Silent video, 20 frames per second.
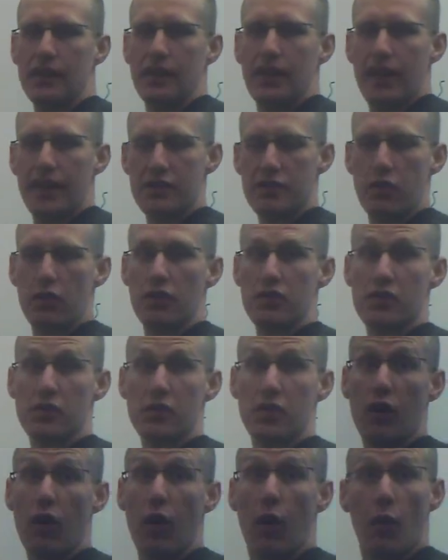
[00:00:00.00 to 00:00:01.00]
is also
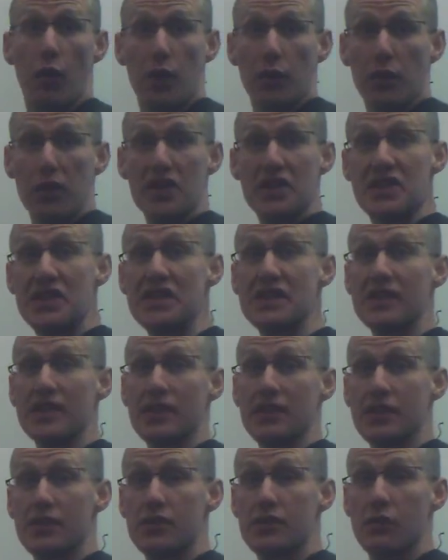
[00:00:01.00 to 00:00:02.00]
called the
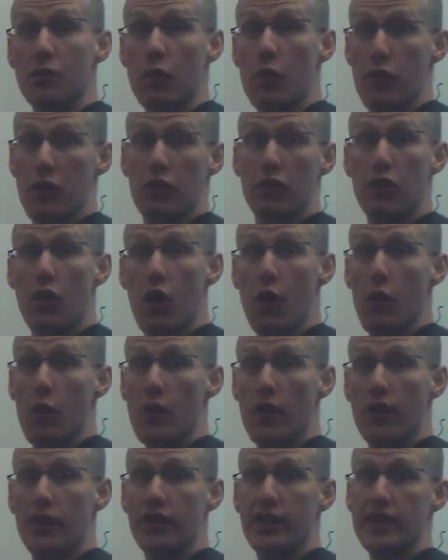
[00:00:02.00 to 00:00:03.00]
resistance, or the load
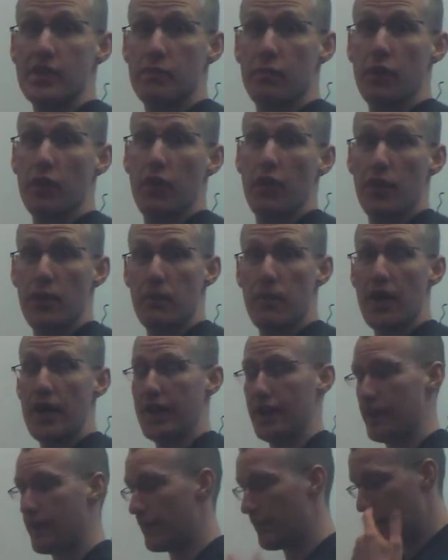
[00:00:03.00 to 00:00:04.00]
that's put on the
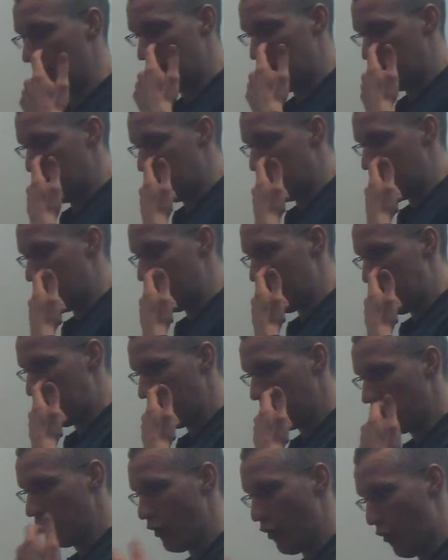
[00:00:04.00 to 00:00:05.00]
bike. And
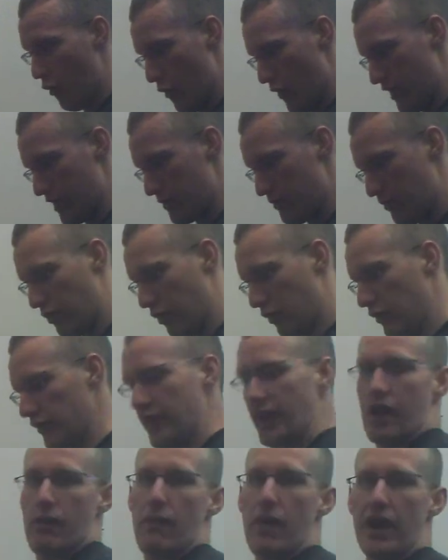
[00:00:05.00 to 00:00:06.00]
that load is pulled
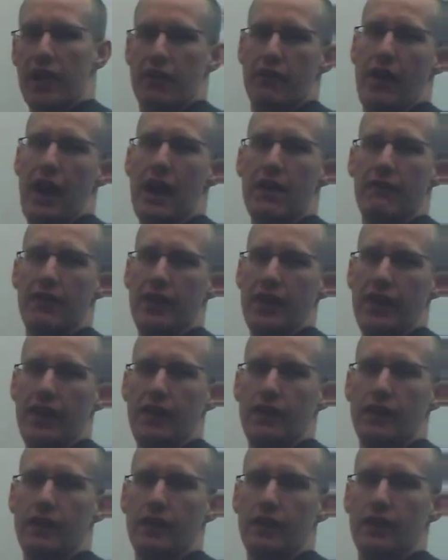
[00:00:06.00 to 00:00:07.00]
down by gravity,
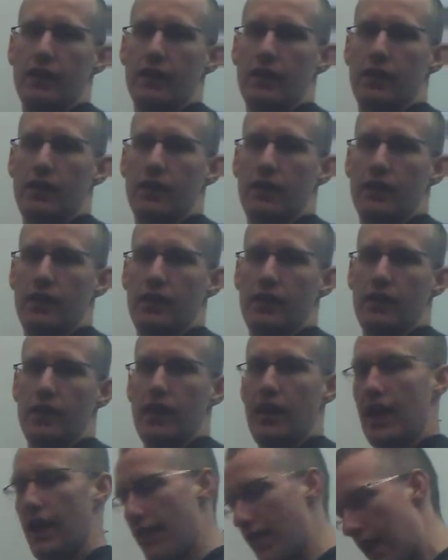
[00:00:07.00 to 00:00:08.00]

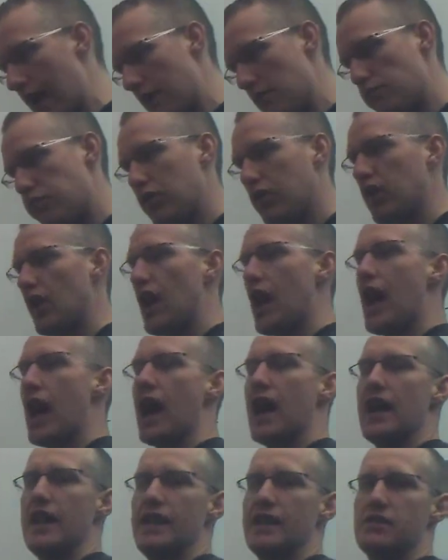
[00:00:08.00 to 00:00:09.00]
and that
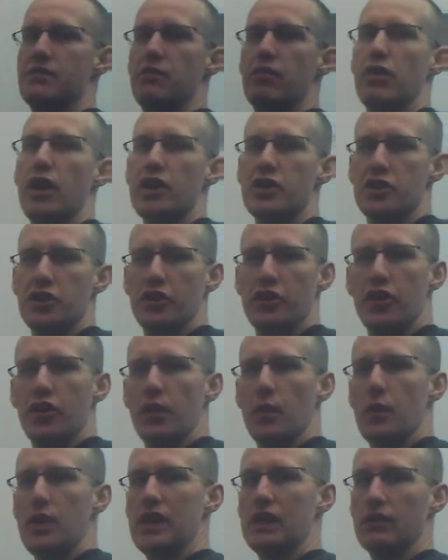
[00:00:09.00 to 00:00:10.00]
applies pressure to
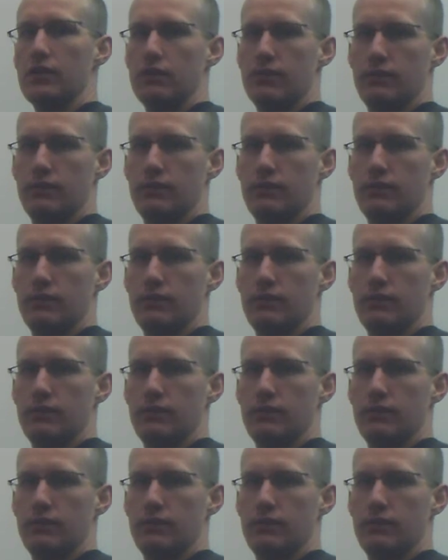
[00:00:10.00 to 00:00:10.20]
the wheel.